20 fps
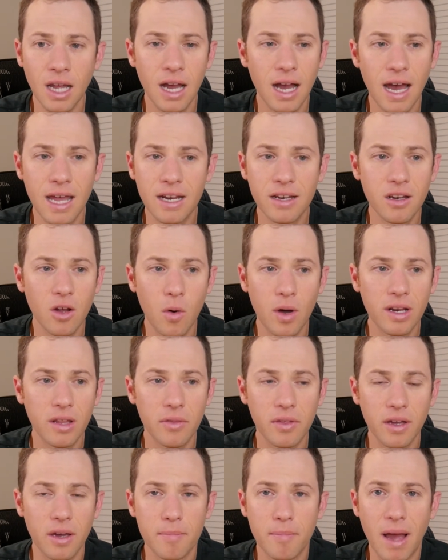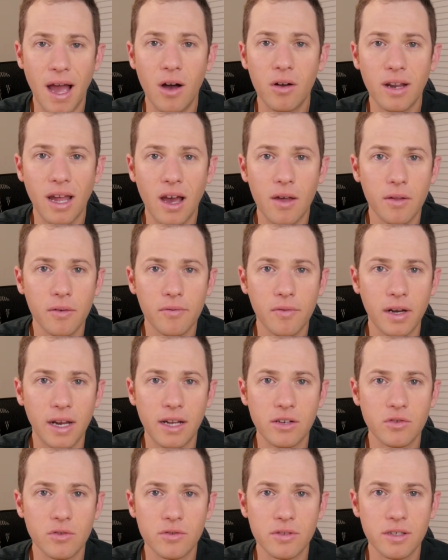I didn't know anything about how the
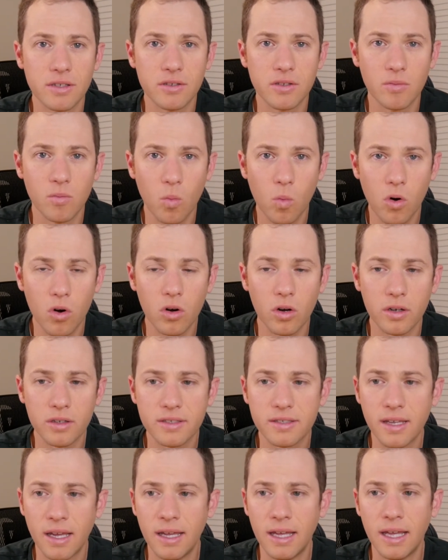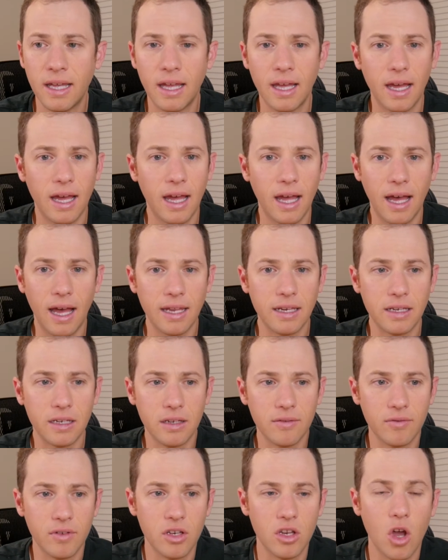financial system works. I didn't
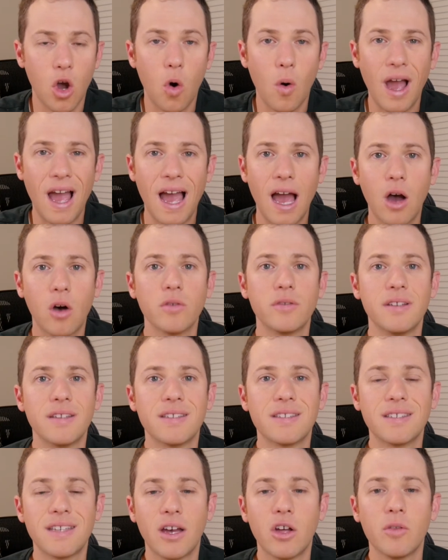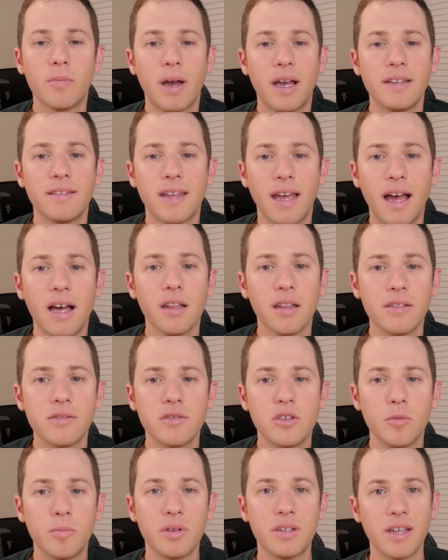even know how to sell my talents
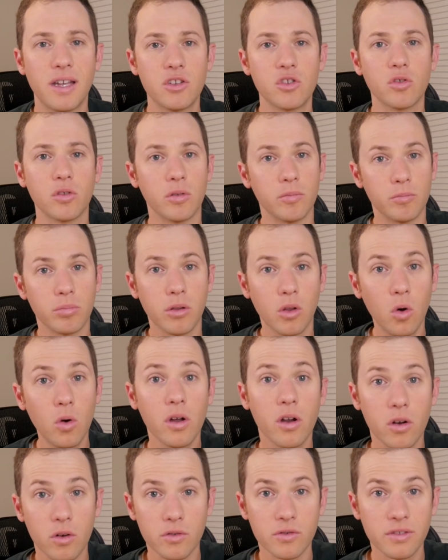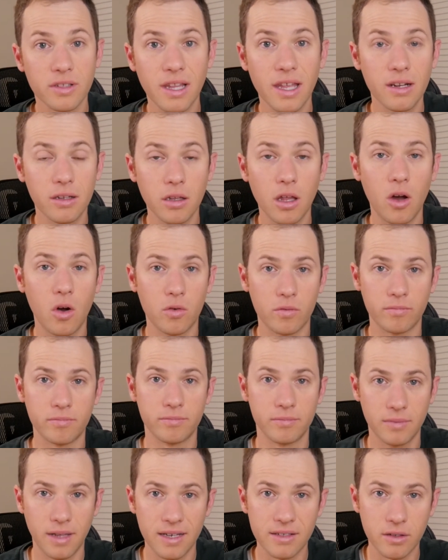to potential employers, let alone
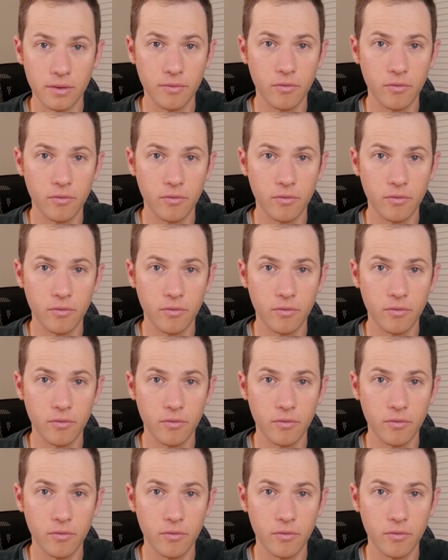as a